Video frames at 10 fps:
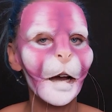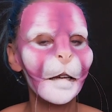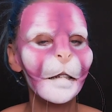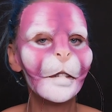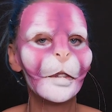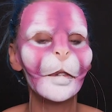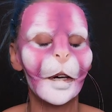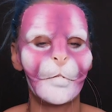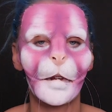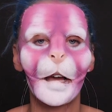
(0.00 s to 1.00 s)
I need to
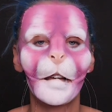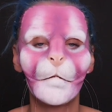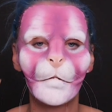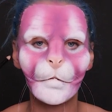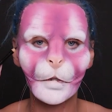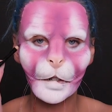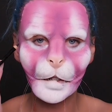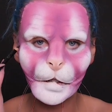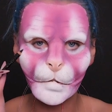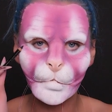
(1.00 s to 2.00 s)
apply
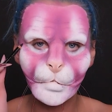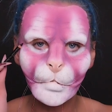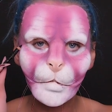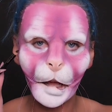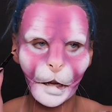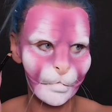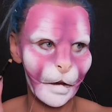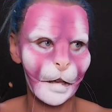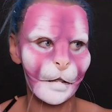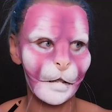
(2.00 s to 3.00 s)
first black
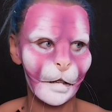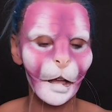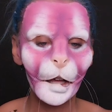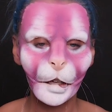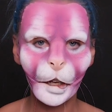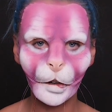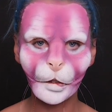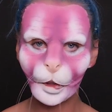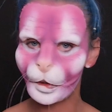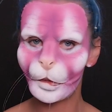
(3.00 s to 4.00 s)
pencil, you
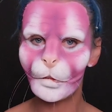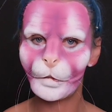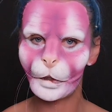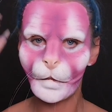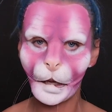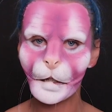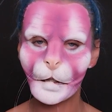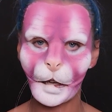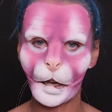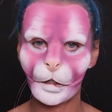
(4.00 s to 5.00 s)
know, to make a
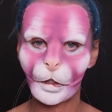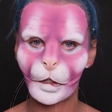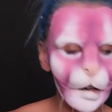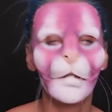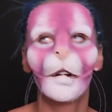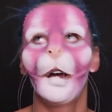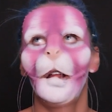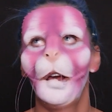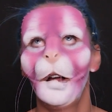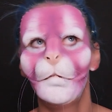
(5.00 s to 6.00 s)
sketch. Oh
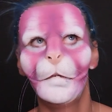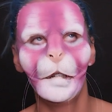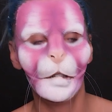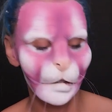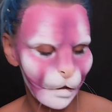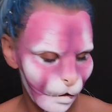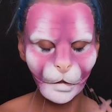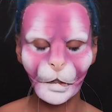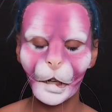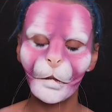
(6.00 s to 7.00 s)
God, help me.
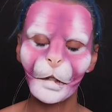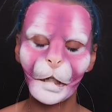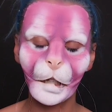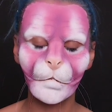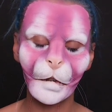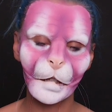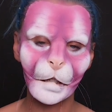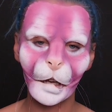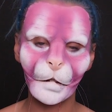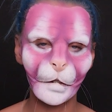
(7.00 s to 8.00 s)
I mean, I will kill
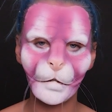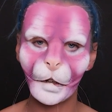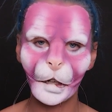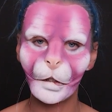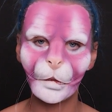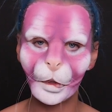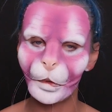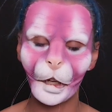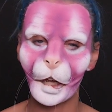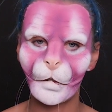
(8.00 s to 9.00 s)
myself if I
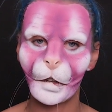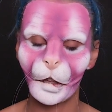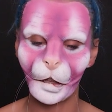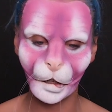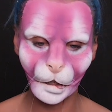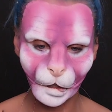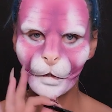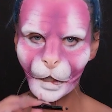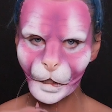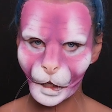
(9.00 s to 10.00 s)
ruin everything.
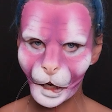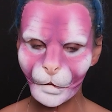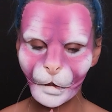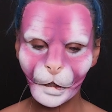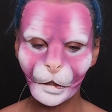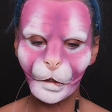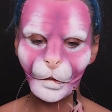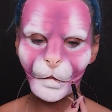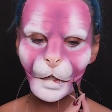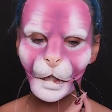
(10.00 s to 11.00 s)
First, I will
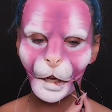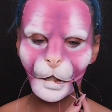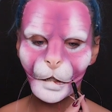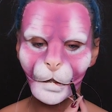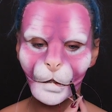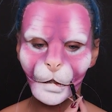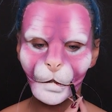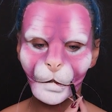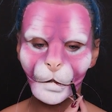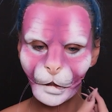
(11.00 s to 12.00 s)
do mustaches.
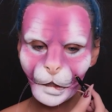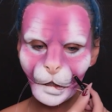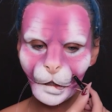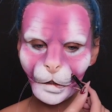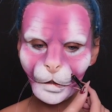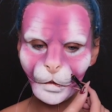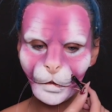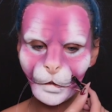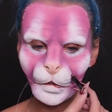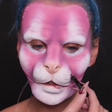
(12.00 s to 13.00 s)
I will go
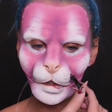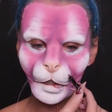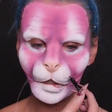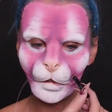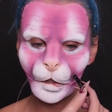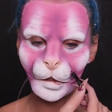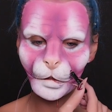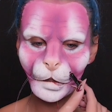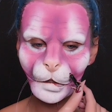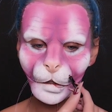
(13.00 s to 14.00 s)
for a
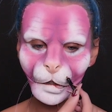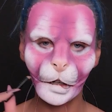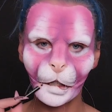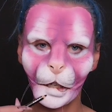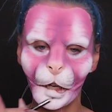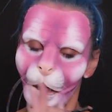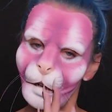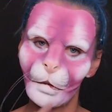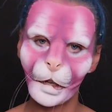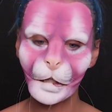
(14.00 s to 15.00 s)
rose. Okay, I
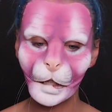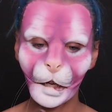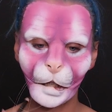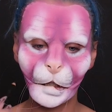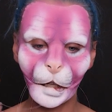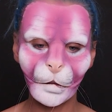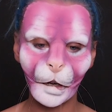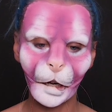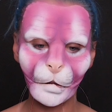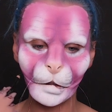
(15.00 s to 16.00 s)
have one side, now
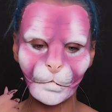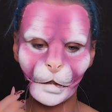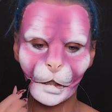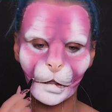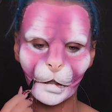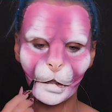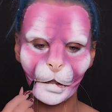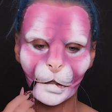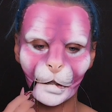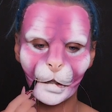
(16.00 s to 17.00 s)
I will make
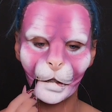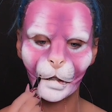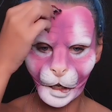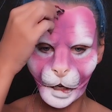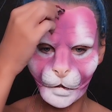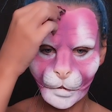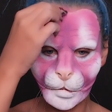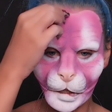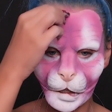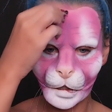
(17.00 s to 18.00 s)
another. I have a
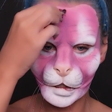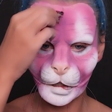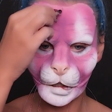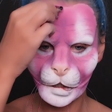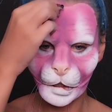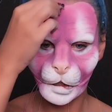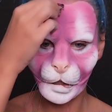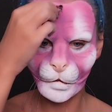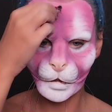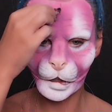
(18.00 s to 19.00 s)
picture
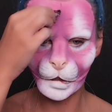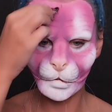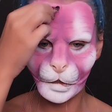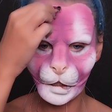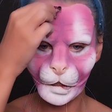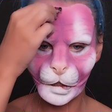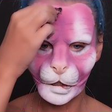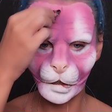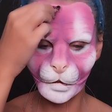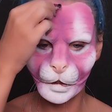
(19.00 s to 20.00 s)
in front of me
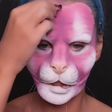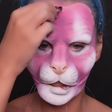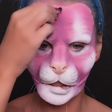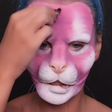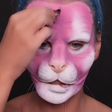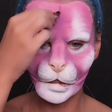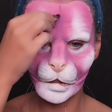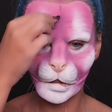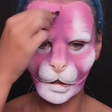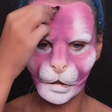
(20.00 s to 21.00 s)
of tiger,
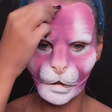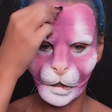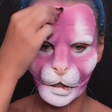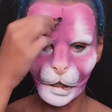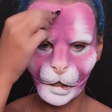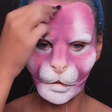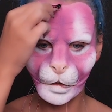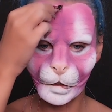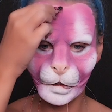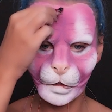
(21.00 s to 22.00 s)
so I
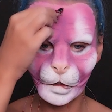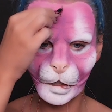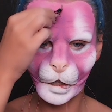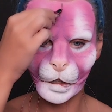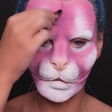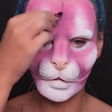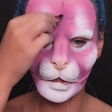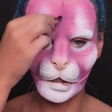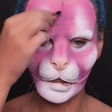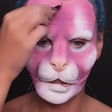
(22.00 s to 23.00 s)
want to
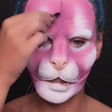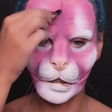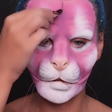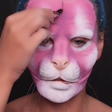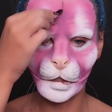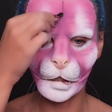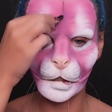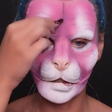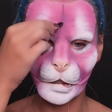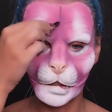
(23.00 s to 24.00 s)
copy that print.
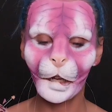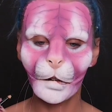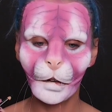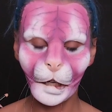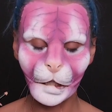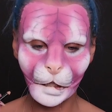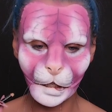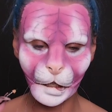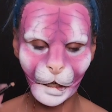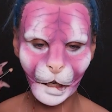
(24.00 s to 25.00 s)
Now let's
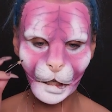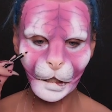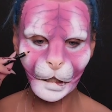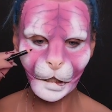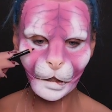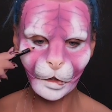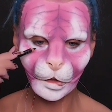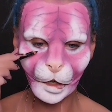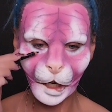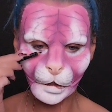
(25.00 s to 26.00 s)
see, I need
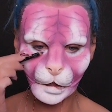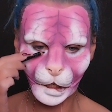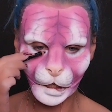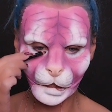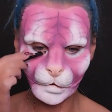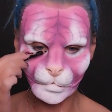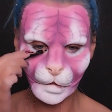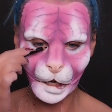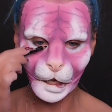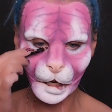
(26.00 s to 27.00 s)
to outline
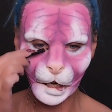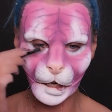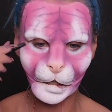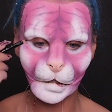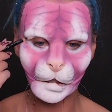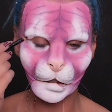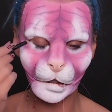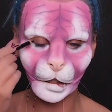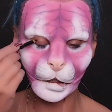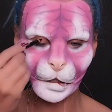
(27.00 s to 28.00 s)
my eyes.
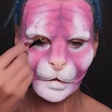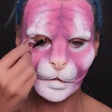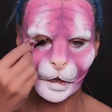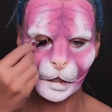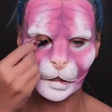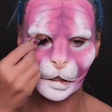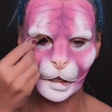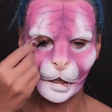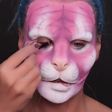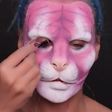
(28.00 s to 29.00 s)
Okay, this part
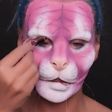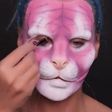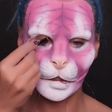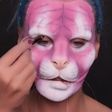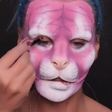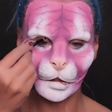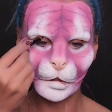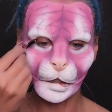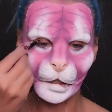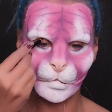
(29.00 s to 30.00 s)
will be
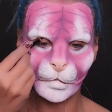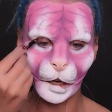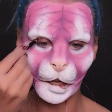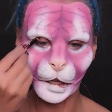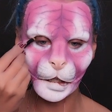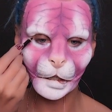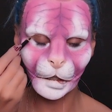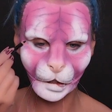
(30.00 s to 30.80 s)
totally black.